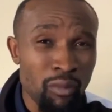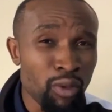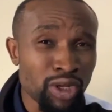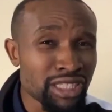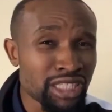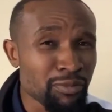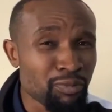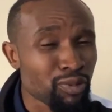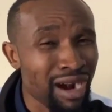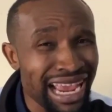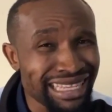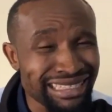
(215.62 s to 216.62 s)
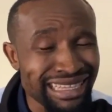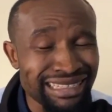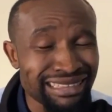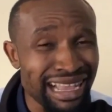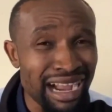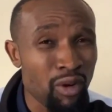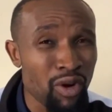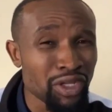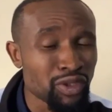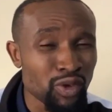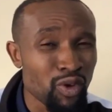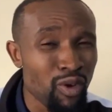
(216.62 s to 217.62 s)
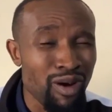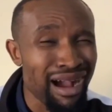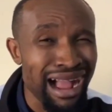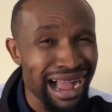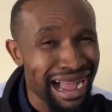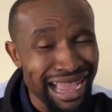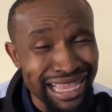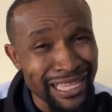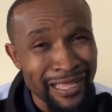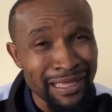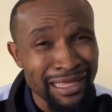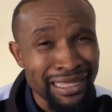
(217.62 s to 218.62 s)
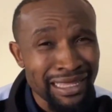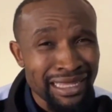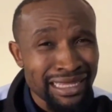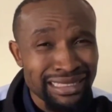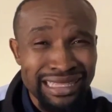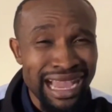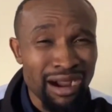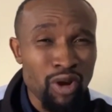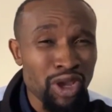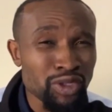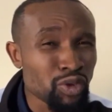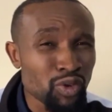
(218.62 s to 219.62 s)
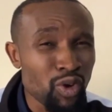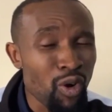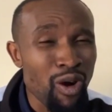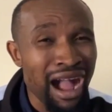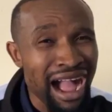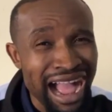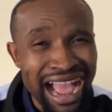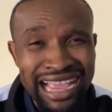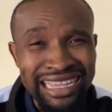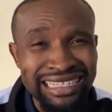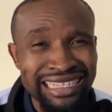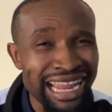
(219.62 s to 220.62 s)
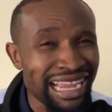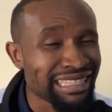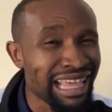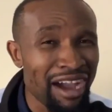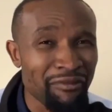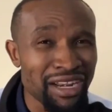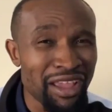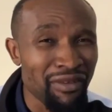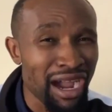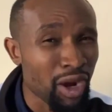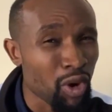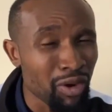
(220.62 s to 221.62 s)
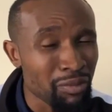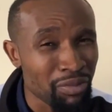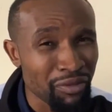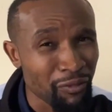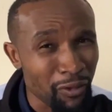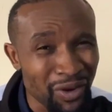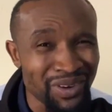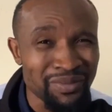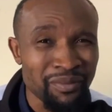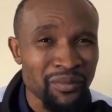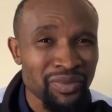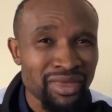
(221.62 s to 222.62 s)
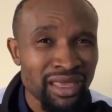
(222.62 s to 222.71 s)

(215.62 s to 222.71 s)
Commodity prices are going to go high they are going to go high like they have never gone before.